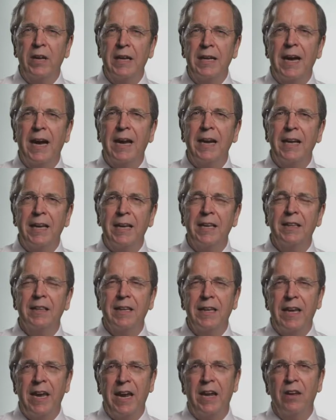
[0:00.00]
we got to get
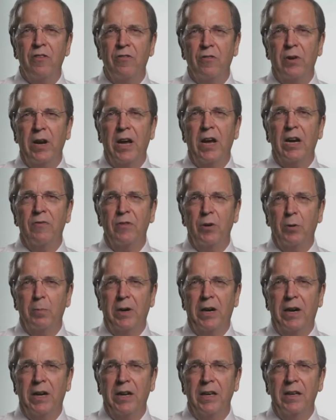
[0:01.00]
the cancer out of your
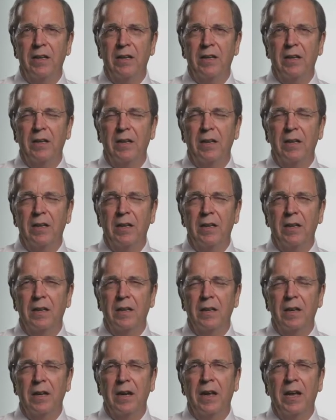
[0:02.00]
body.
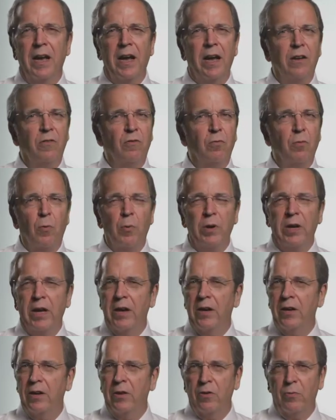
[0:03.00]
That's what we
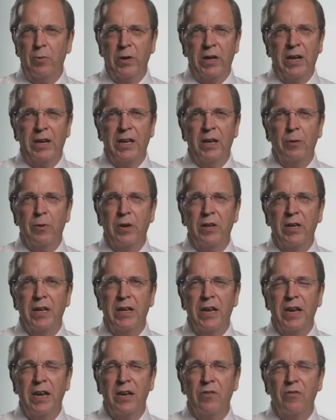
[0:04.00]
got to do, is we got to get rid of
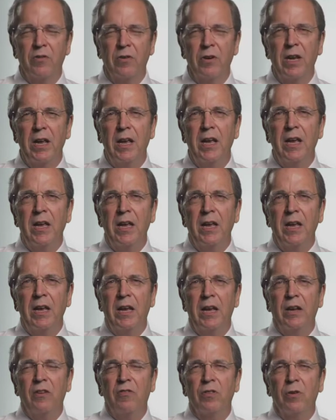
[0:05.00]
that cancer.
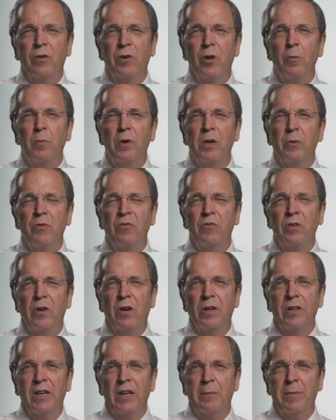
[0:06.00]
And so nobody was
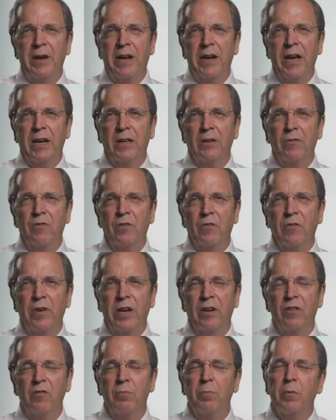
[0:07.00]
talking about active
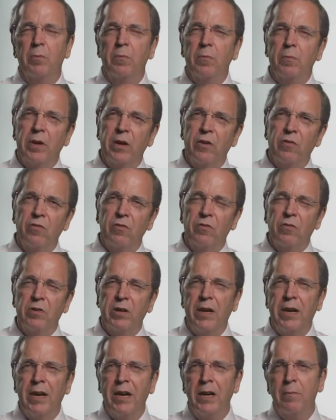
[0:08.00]
surveillance, but as
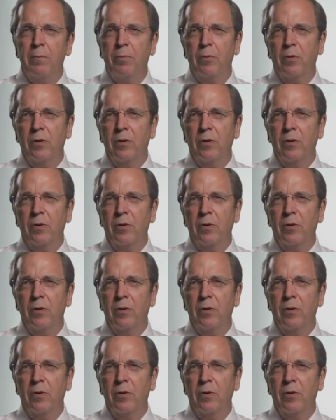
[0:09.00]
time